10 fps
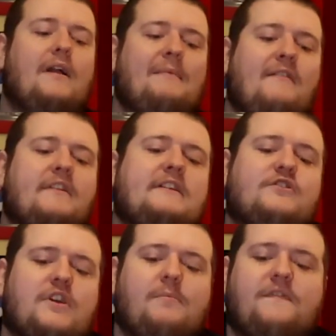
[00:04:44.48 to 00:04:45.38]
Well, I'm having a little
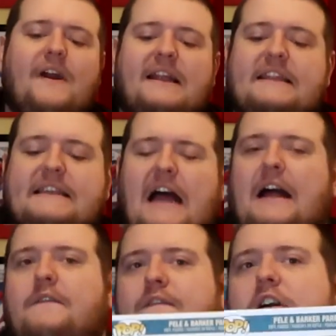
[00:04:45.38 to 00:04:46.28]
trouble finding this
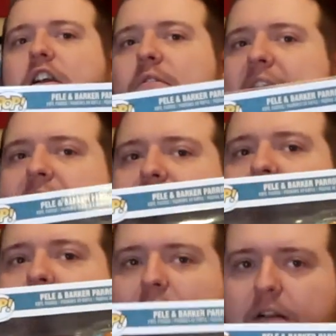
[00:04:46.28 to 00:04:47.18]
on Funko
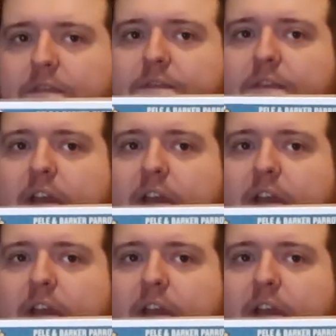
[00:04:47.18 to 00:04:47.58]
itself.